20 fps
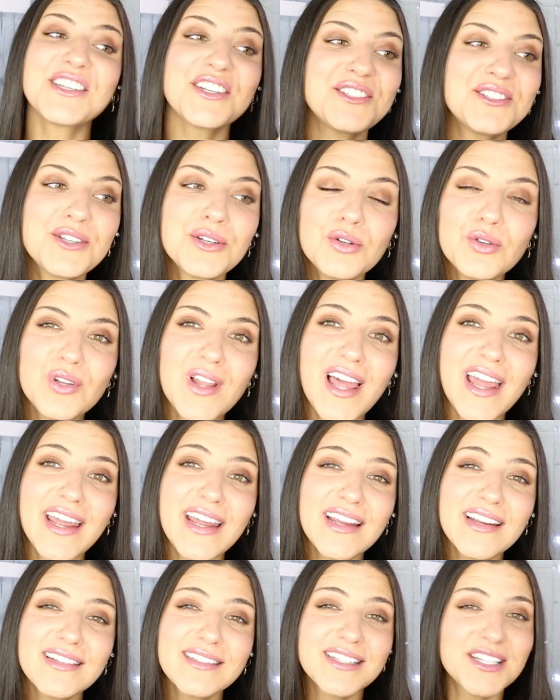Is it too
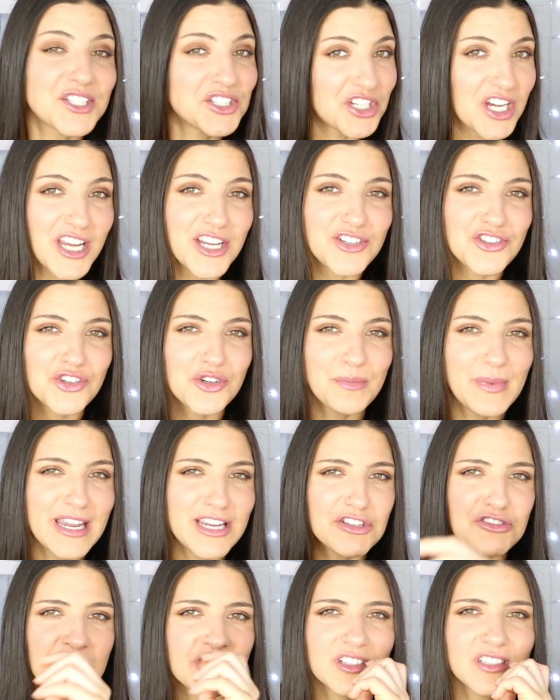late to change your
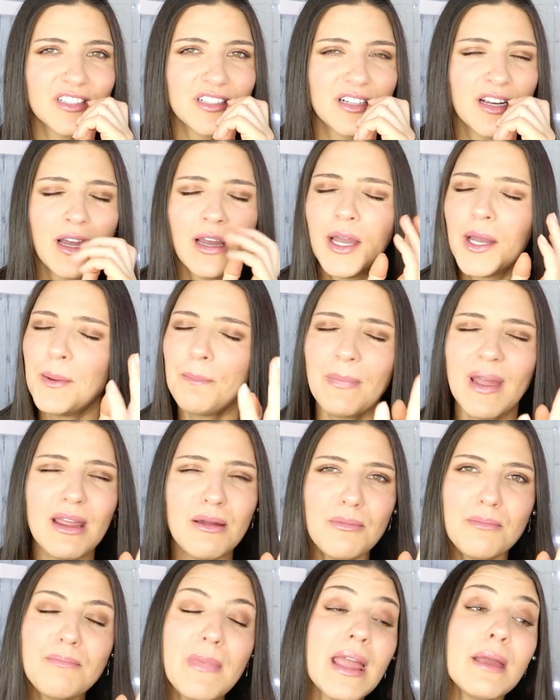major?
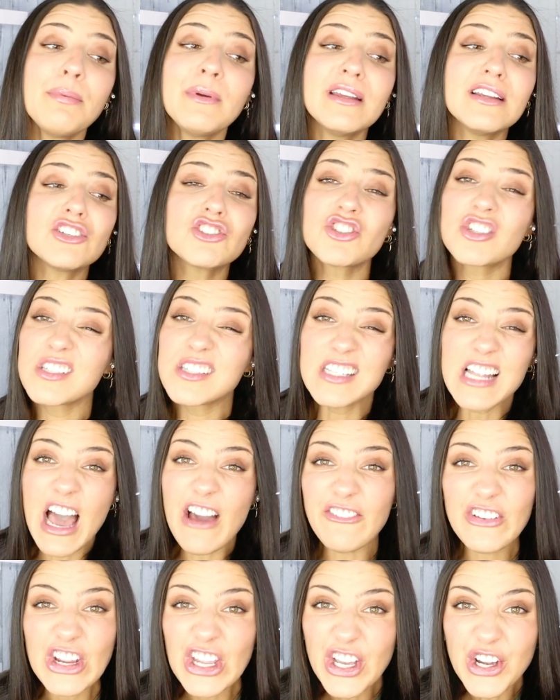Maybe it's just
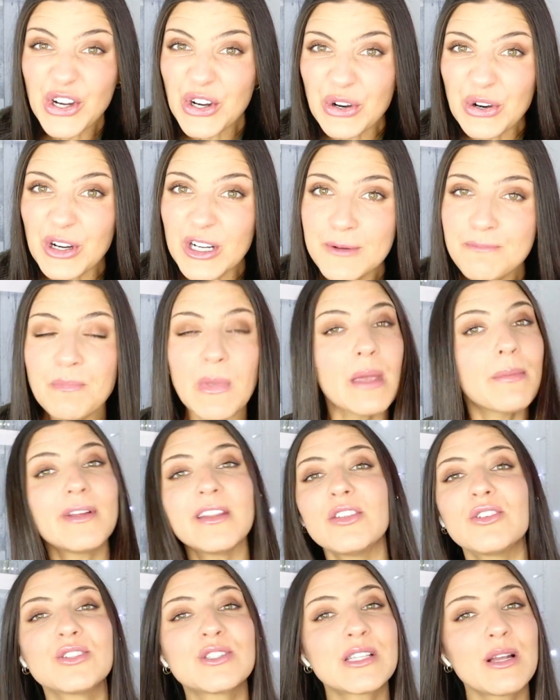not for you.
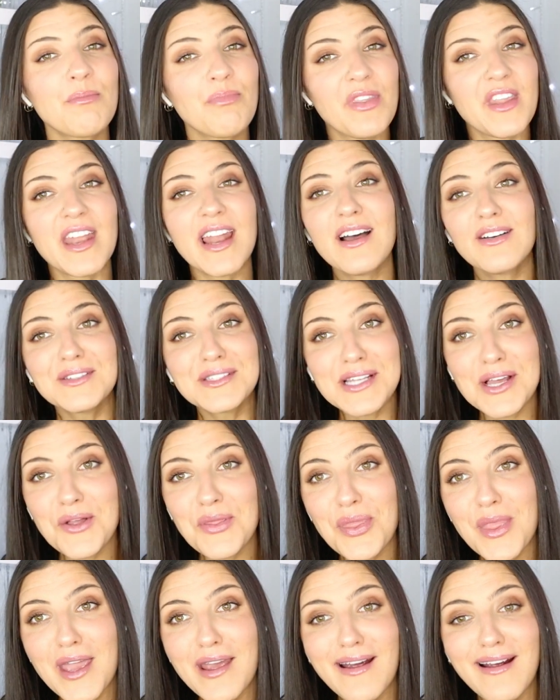Maybe there's something else
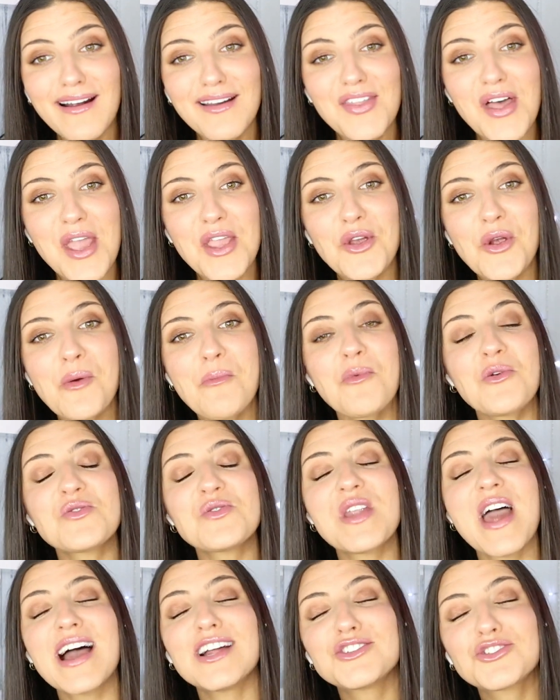out there that you're more
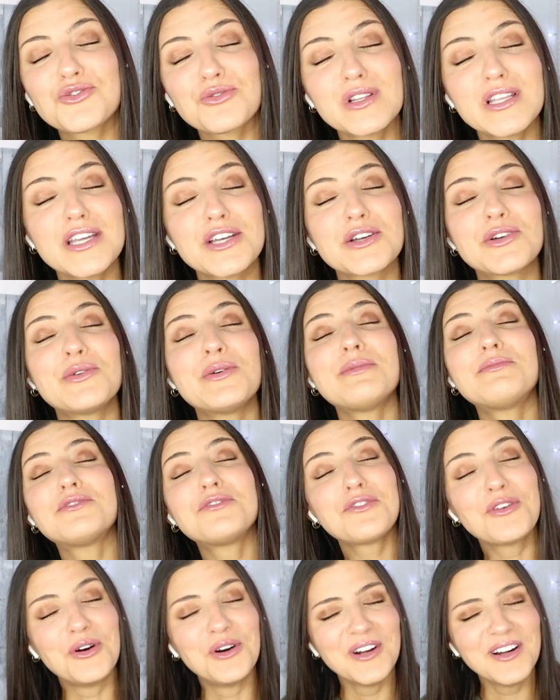naturally
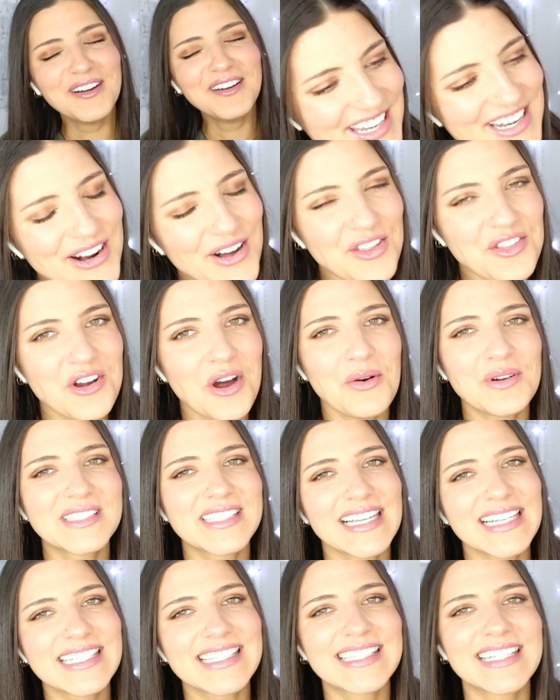equipped for. You know, they're
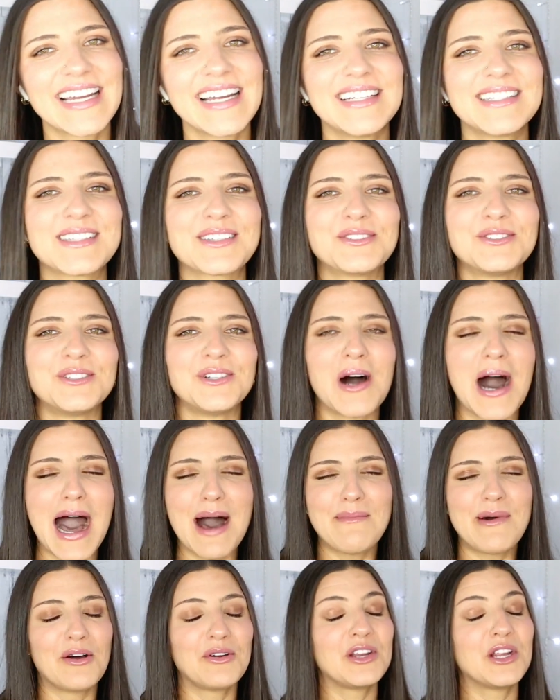always like, stay in school.
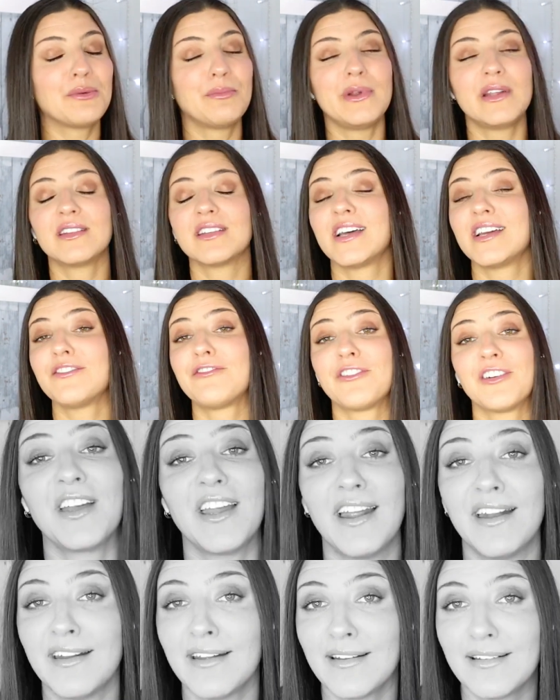I'm out here being like,
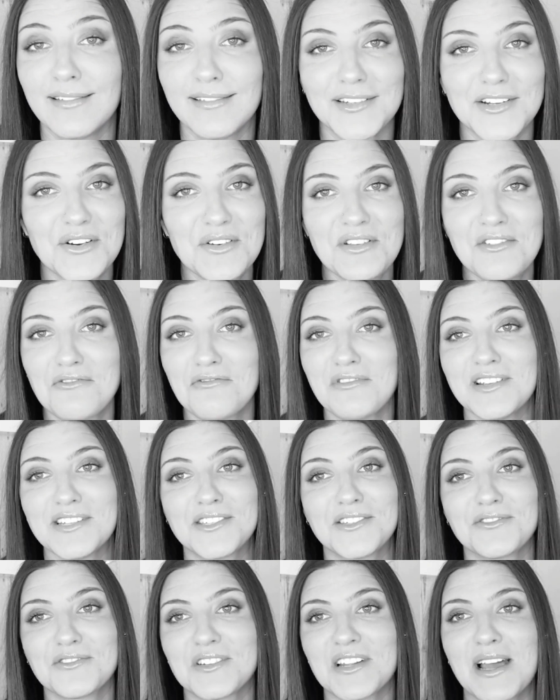forget it. Don't even
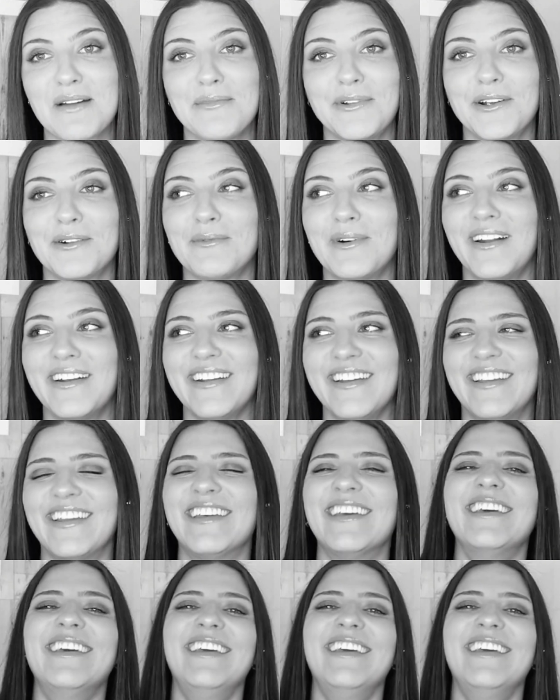waste your time or your money.